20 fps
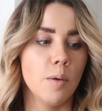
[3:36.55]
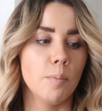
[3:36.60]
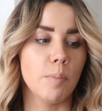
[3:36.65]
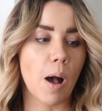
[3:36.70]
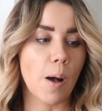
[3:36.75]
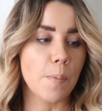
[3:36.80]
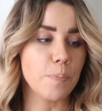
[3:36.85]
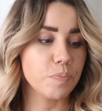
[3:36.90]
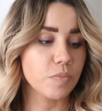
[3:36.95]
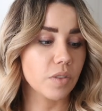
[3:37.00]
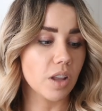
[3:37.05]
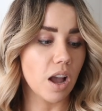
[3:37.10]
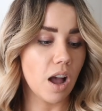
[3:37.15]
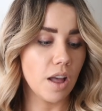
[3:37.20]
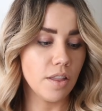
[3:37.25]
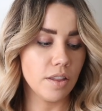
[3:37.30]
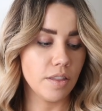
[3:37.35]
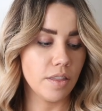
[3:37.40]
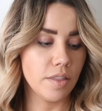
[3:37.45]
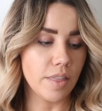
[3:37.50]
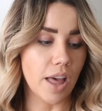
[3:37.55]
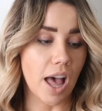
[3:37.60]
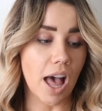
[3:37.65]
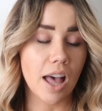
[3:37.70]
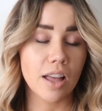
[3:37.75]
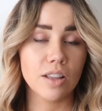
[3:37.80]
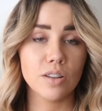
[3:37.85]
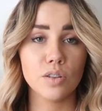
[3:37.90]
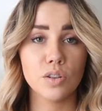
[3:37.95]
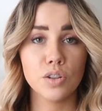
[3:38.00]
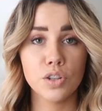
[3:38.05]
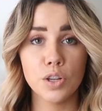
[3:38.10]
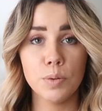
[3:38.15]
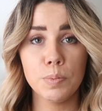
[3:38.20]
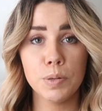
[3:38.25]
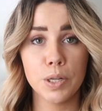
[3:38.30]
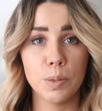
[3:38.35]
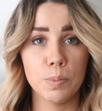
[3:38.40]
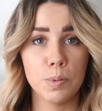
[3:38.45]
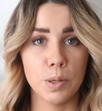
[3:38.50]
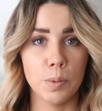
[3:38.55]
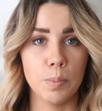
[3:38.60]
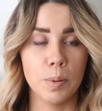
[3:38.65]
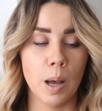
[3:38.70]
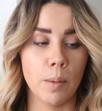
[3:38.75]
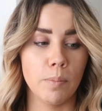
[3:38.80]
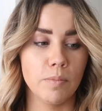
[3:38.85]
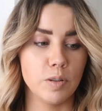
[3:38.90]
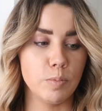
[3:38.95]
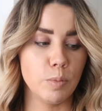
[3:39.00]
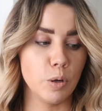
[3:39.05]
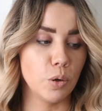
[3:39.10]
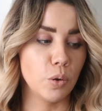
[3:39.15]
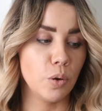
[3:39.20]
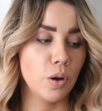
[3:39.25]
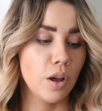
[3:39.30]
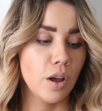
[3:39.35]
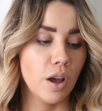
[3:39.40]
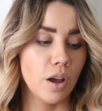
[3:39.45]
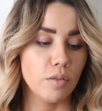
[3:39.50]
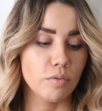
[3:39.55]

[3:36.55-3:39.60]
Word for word: but other than that super super super comfortable